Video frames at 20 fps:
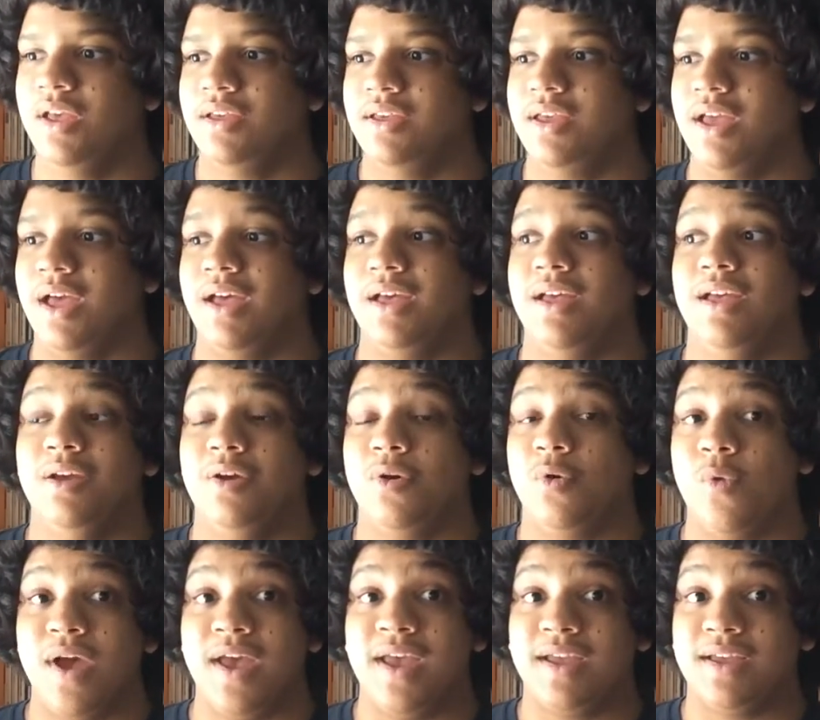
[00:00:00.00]
Yeah,
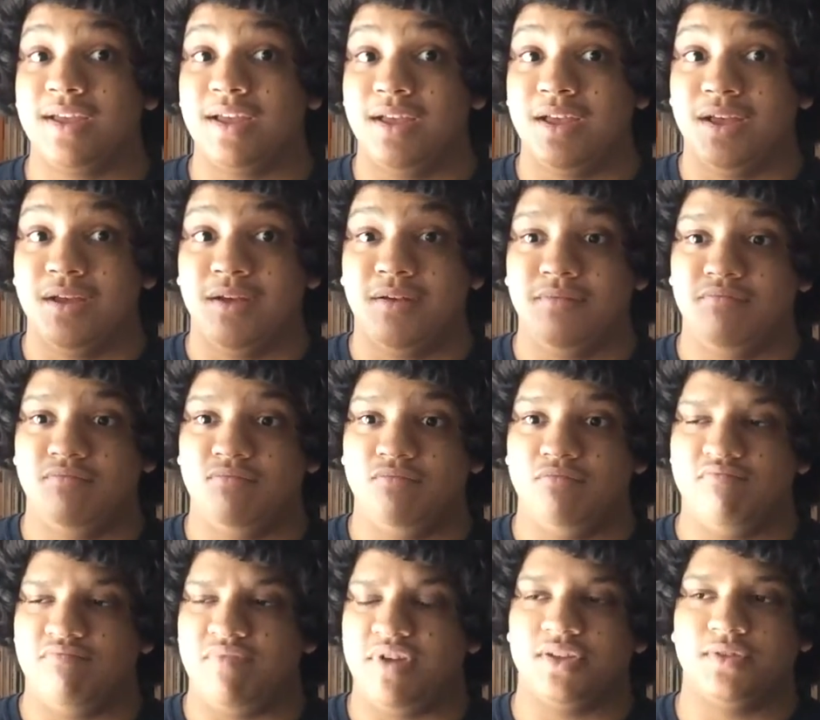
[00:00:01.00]
Quake,
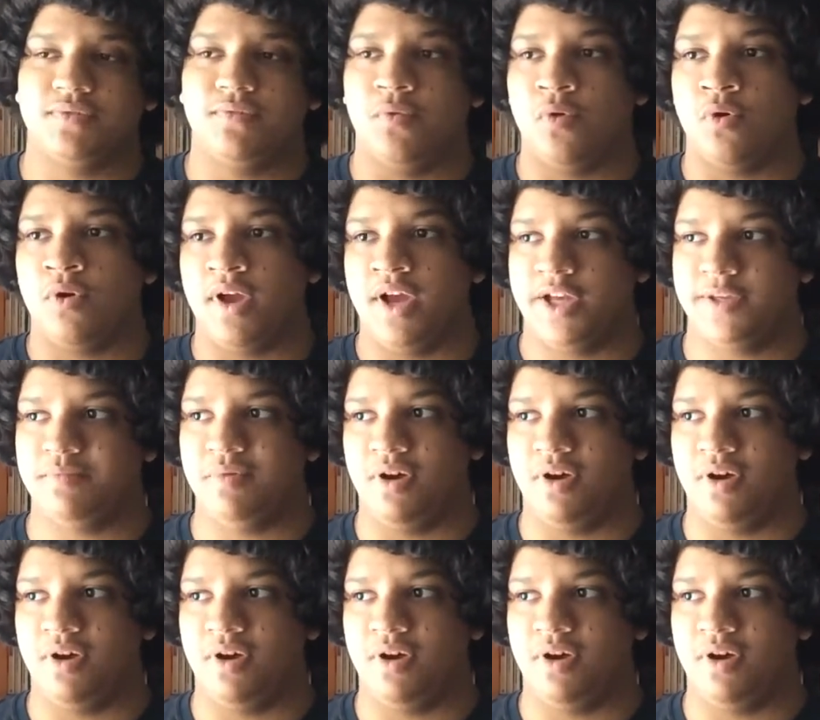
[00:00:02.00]
PS4,